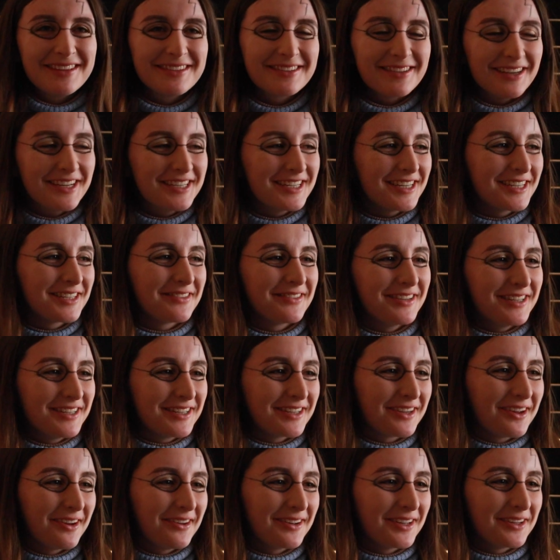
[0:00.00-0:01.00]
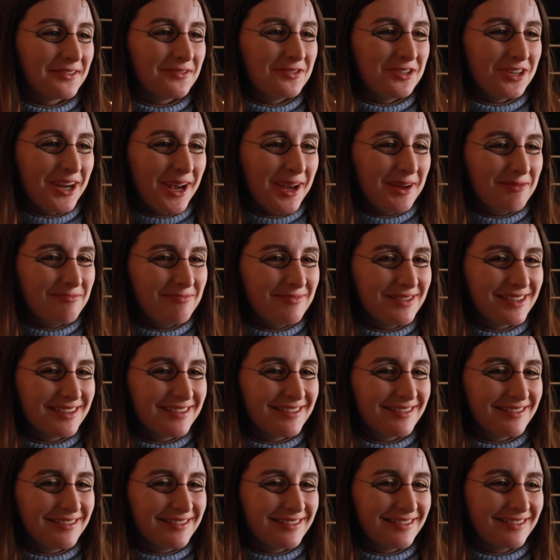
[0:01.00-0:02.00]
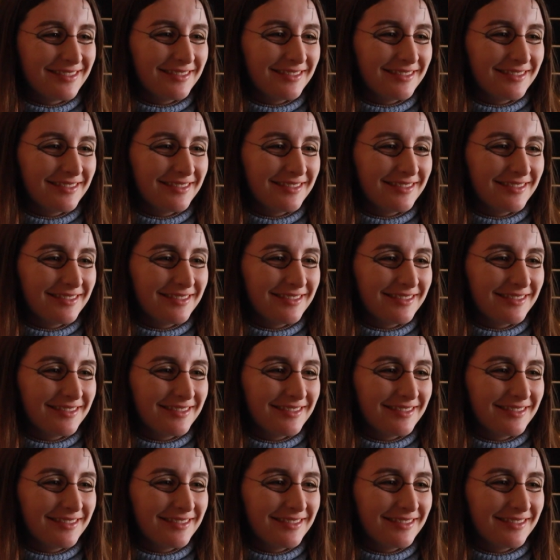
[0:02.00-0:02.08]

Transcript: So I just went to go give James